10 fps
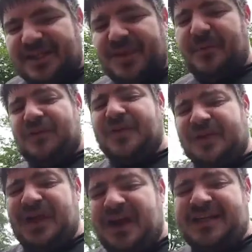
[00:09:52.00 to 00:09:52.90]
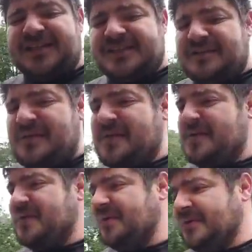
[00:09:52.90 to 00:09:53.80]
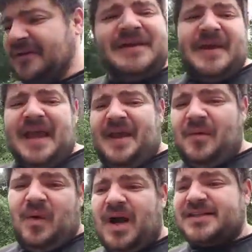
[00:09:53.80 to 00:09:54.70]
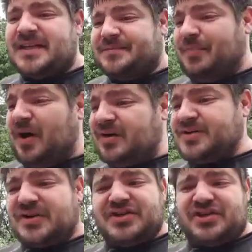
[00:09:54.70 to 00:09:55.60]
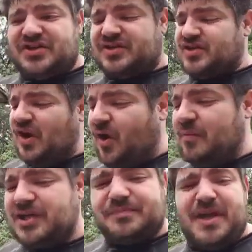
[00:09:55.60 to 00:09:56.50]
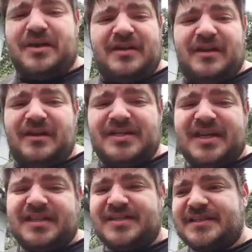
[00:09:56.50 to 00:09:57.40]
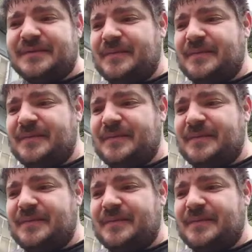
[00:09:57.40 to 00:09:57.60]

To be perfectly honest, Emma Watson's balls are so much bigger than her tits.